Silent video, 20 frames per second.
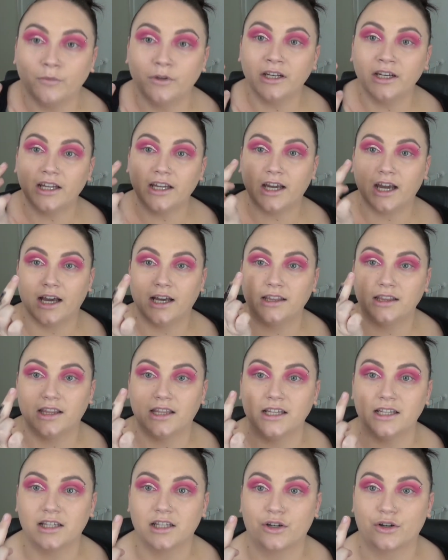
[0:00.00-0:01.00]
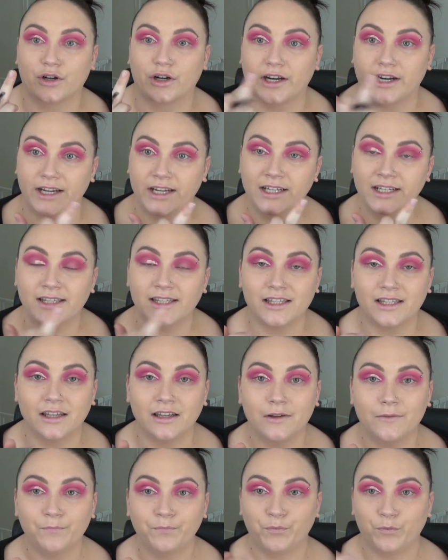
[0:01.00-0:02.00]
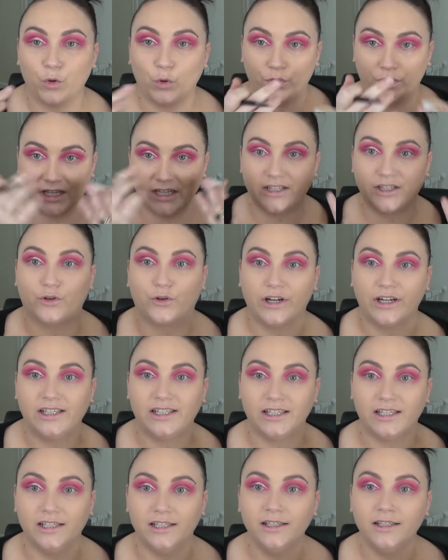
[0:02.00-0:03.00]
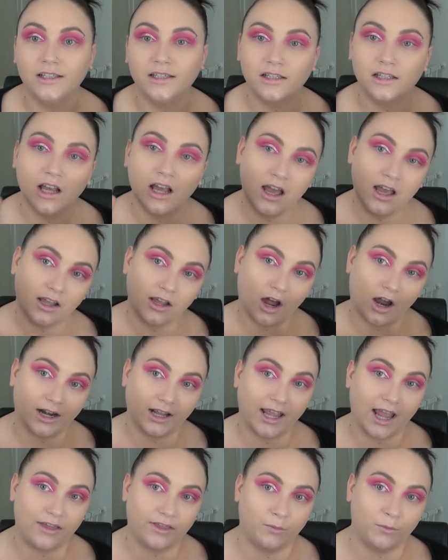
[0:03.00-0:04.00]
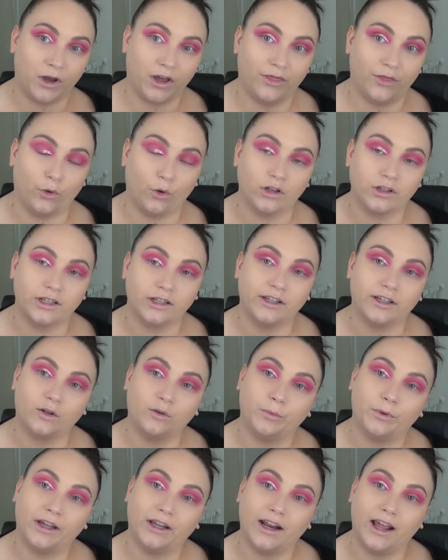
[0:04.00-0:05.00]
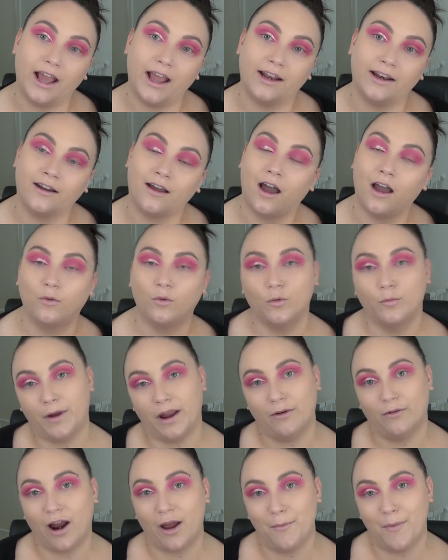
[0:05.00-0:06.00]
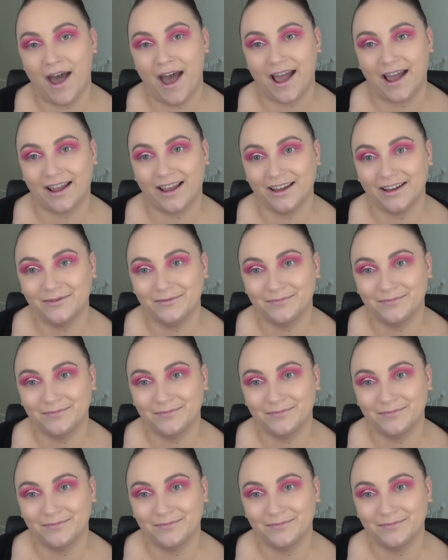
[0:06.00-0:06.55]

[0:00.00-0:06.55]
gonna cut this crease, or these creases, kind of gather my thoughts a little bit, and I will be right back.